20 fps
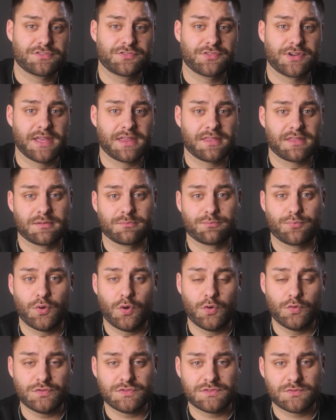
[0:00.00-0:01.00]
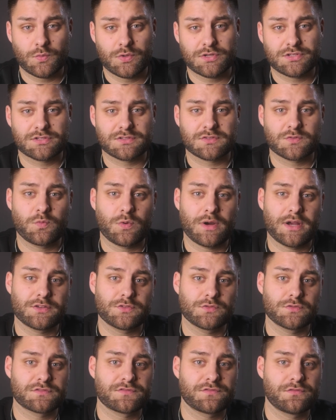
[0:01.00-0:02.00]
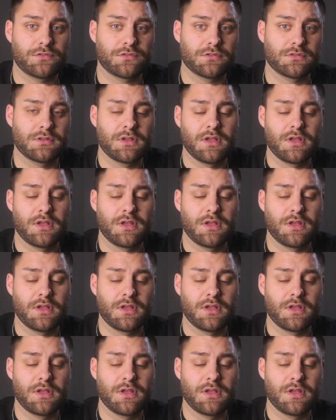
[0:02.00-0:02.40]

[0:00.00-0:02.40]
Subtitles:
together in post, which is quite useful,